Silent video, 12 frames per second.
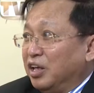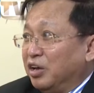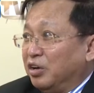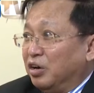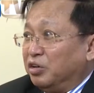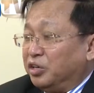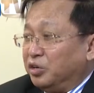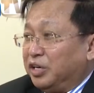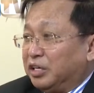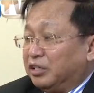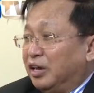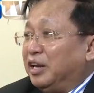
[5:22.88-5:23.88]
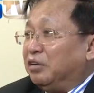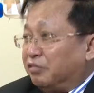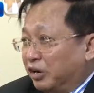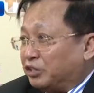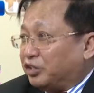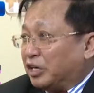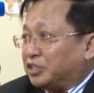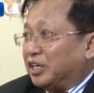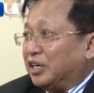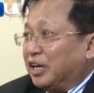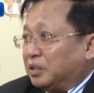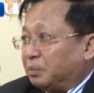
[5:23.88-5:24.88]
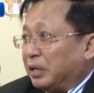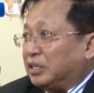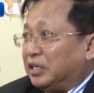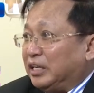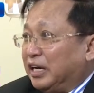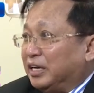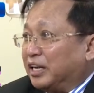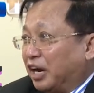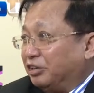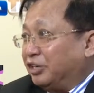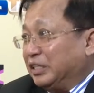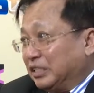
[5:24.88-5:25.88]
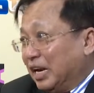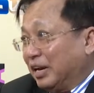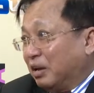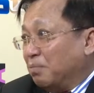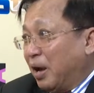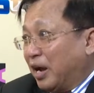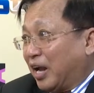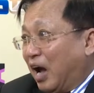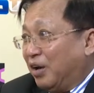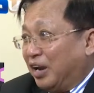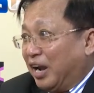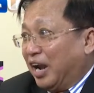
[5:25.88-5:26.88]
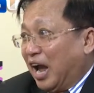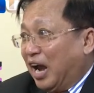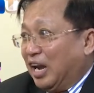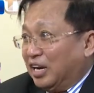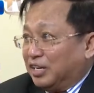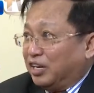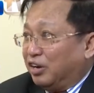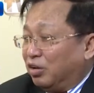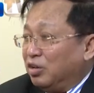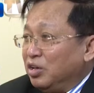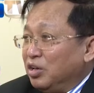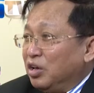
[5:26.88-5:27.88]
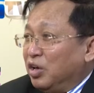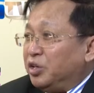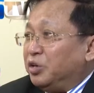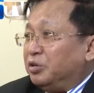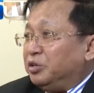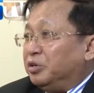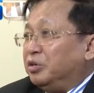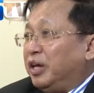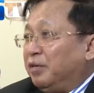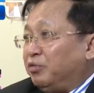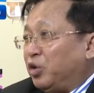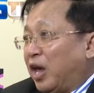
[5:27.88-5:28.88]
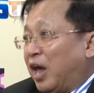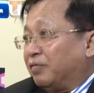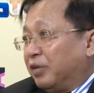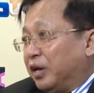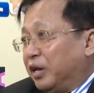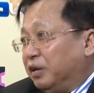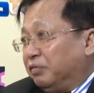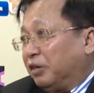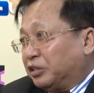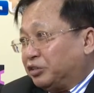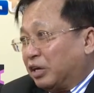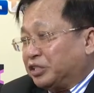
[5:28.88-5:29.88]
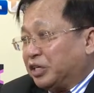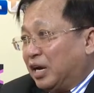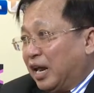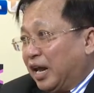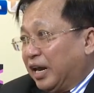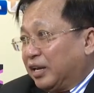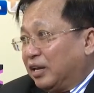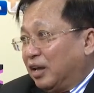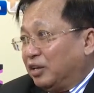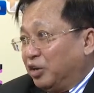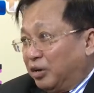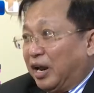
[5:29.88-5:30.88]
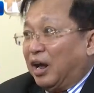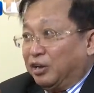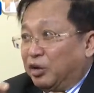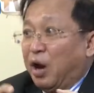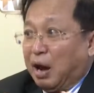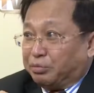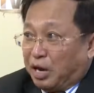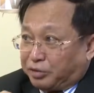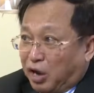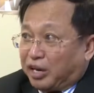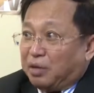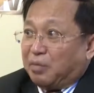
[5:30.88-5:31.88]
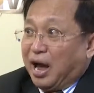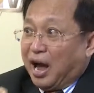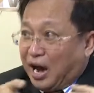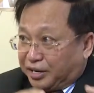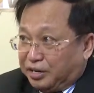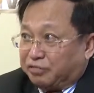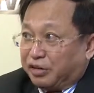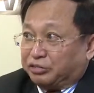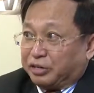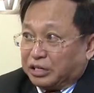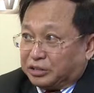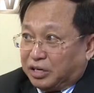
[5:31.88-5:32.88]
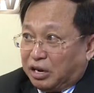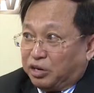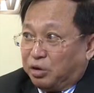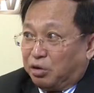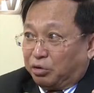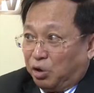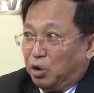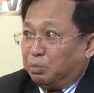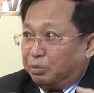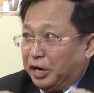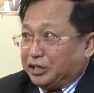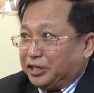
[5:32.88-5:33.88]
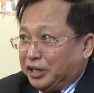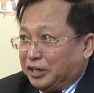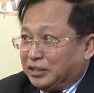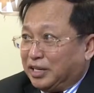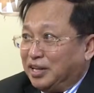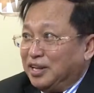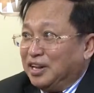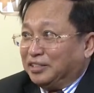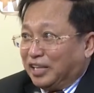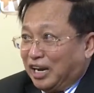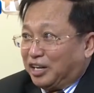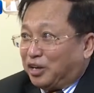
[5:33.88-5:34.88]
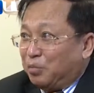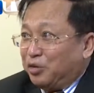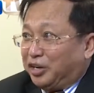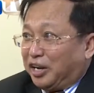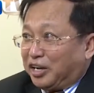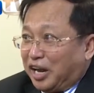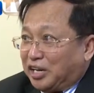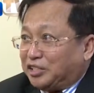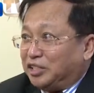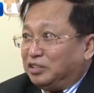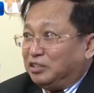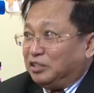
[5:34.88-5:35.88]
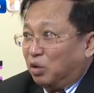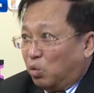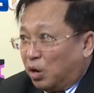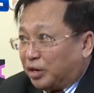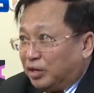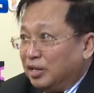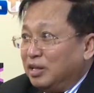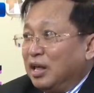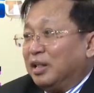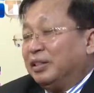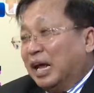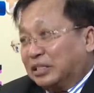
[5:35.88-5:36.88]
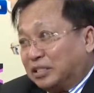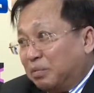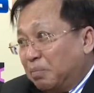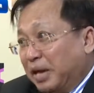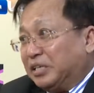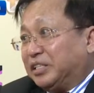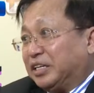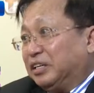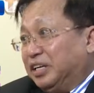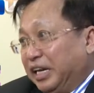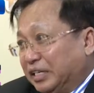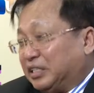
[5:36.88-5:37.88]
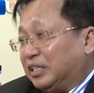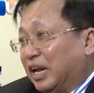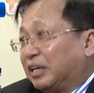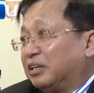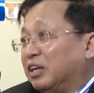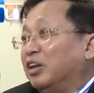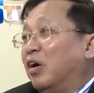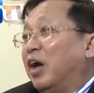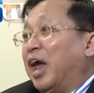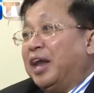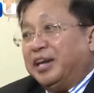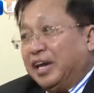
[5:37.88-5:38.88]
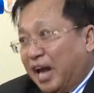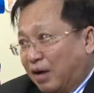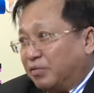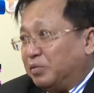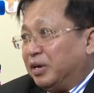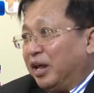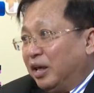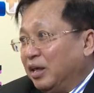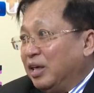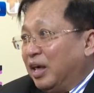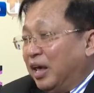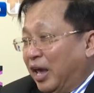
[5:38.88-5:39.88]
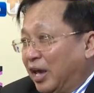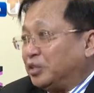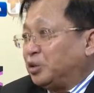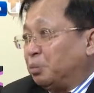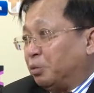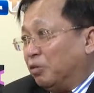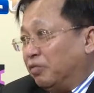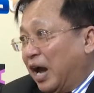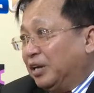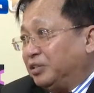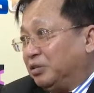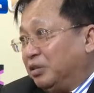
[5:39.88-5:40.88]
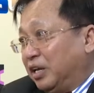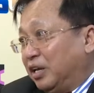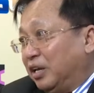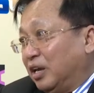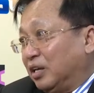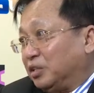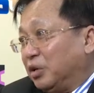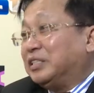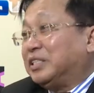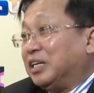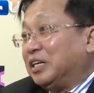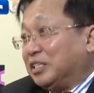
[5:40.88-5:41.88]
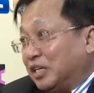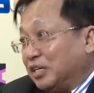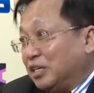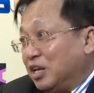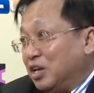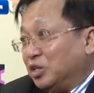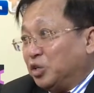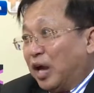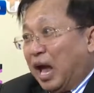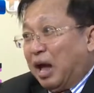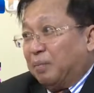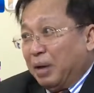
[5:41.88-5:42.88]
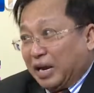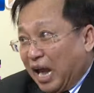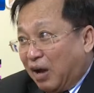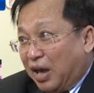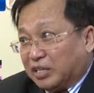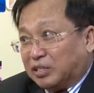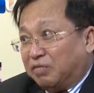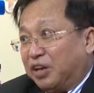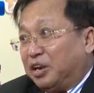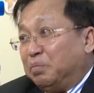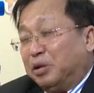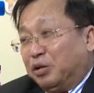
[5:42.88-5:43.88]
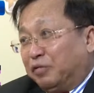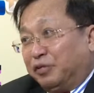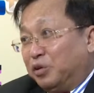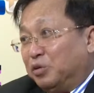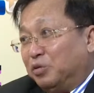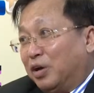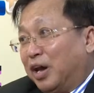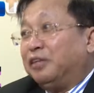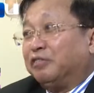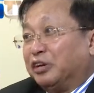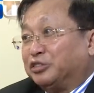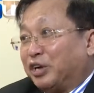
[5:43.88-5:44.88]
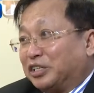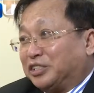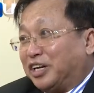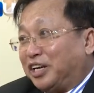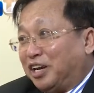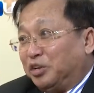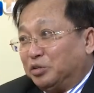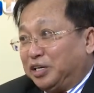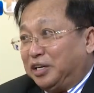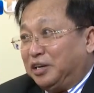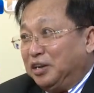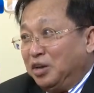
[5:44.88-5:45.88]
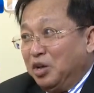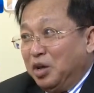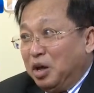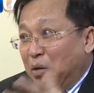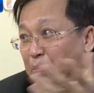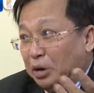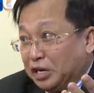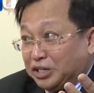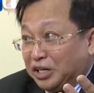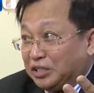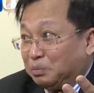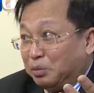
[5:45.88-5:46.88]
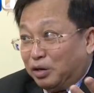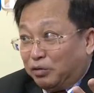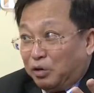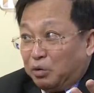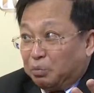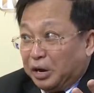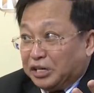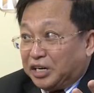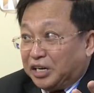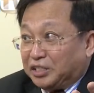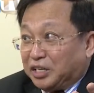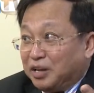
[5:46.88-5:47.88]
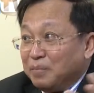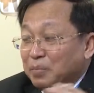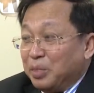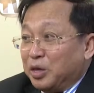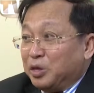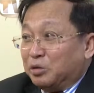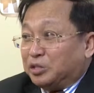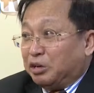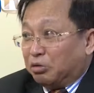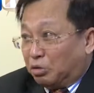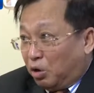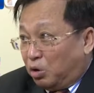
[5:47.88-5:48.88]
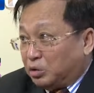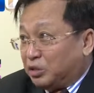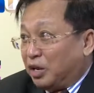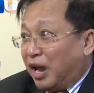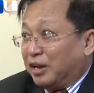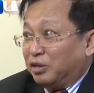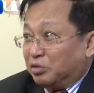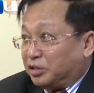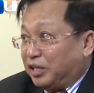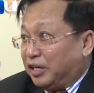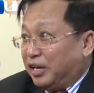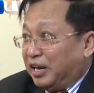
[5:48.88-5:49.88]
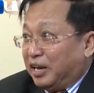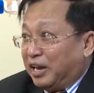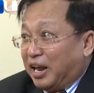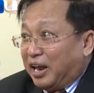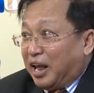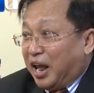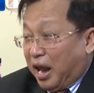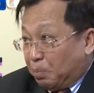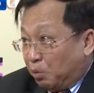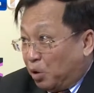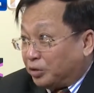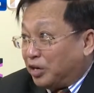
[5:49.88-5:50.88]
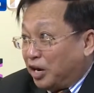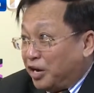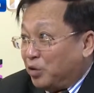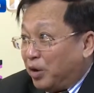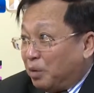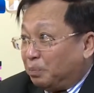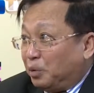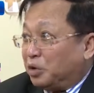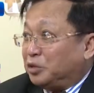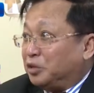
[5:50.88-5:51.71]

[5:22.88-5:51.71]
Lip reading: You need infrastructure, especially in countries like Macau, in an island. If you have an infrastructure like, I'm talking about hard infrastructure, your road, bridges, telecommunication, water. That's the basic needs that any government has to provide to its citizens. So Macau has a very beautiful infrastructure here. You see bridges, beautiful bridges. You see roads, and you see the airport, the new airport.